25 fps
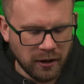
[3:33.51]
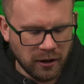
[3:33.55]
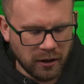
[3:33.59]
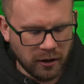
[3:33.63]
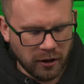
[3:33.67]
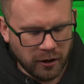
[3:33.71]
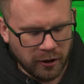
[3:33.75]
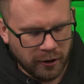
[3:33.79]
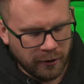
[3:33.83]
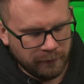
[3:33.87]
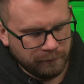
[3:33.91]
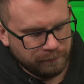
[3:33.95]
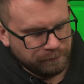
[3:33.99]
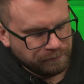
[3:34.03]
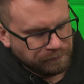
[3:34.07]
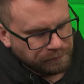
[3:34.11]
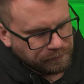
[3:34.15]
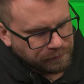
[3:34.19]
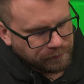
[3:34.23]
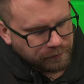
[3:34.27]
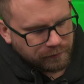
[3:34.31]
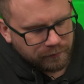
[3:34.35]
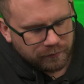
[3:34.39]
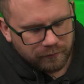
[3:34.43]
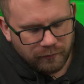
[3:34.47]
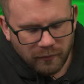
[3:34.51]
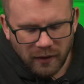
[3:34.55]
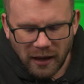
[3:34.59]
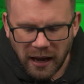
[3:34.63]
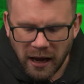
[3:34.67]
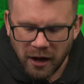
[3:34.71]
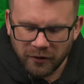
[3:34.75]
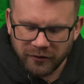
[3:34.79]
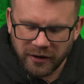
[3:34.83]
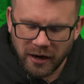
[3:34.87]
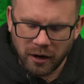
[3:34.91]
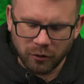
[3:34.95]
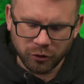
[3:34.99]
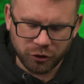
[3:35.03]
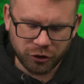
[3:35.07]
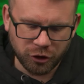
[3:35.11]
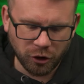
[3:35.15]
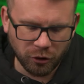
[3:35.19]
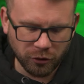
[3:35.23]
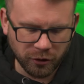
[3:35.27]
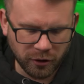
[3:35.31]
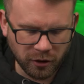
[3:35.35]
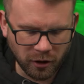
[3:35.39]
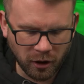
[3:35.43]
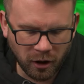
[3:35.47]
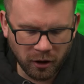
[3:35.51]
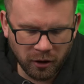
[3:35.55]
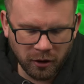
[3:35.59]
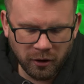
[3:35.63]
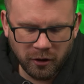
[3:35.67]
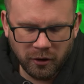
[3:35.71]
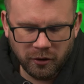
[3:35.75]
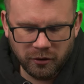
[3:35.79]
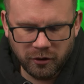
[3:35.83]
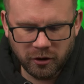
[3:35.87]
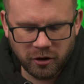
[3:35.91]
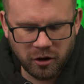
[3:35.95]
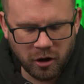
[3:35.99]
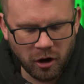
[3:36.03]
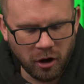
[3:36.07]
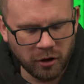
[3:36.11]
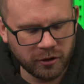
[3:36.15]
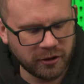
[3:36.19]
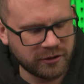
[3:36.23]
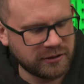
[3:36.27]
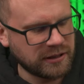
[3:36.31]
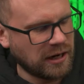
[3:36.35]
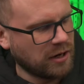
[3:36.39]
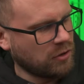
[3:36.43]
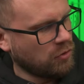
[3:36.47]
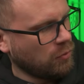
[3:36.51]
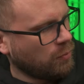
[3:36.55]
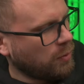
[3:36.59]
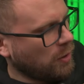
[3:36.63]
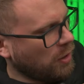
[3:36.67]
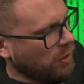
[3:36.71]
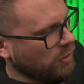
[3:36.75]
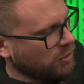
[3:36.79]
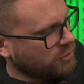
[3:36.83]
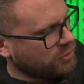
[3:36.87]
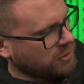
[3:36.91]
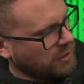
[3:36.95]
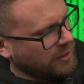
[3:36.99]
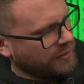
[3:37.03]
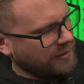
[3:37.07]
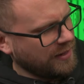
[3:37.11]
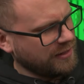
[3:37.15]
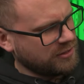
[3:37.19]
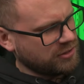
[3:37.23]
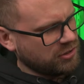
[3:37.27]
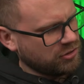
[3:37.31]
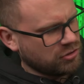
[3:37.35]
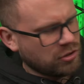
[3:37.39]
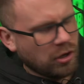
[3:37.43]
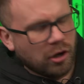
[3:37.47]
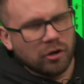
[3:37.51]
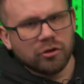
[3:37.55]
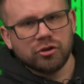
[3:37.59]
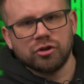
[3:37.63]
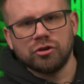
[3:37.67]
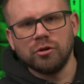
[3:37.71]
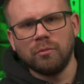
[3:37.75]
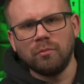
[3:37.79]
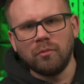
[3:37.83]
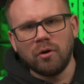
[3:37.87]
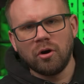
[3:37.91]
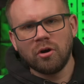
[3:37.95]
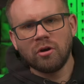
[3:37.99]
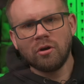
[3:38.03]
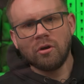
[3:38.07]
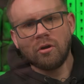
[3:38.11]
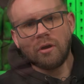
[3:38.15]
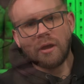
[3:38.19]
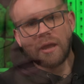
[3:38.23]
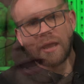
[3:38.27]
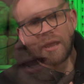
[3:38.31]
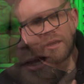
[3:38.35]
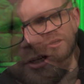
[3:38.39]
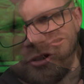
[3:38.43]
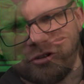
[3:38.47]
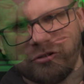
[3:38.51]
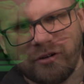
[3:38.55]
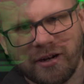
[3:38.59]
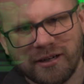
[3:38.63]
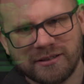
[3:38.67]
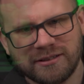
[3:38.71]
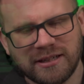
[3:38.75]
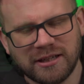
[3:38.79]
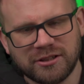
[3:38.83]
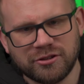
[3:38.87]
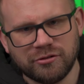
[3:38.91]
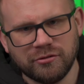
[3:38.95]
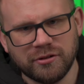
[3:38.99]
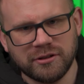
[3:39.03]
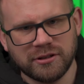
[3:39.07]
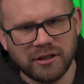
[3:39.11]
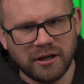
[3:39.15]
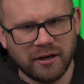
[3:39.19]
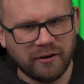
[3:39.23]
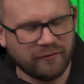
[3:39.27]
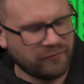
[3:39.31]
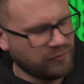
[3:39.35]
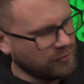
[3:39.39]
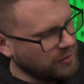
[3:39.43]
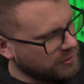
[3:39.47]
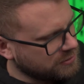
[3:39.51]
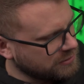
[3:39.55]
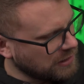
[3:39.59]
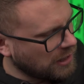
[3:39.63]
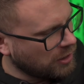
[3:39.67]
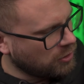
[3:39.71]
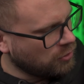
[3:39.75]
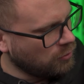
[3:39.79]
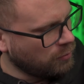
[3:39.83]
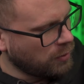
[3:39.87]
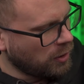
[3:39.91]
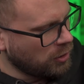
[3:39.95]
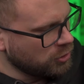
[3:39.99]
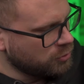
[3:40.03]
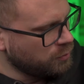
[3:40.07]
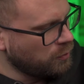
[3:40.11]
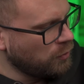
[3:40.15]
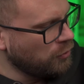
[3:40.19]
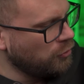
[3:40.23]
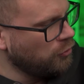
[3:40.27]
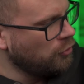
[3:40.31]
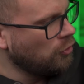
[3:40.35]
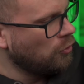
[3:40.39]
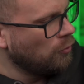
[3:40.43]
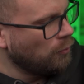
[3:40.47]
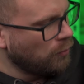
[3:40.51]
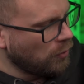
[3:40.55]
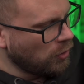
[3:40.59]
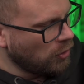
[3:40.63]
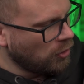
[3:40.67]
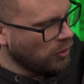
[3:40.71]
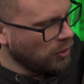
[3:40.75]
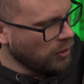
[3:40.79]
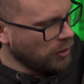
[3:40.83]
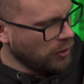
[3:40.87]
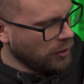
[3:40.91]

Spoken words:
I'll now show you the Korda tackle box, and this has got some more extra accessories in it from the tackle box bundle, but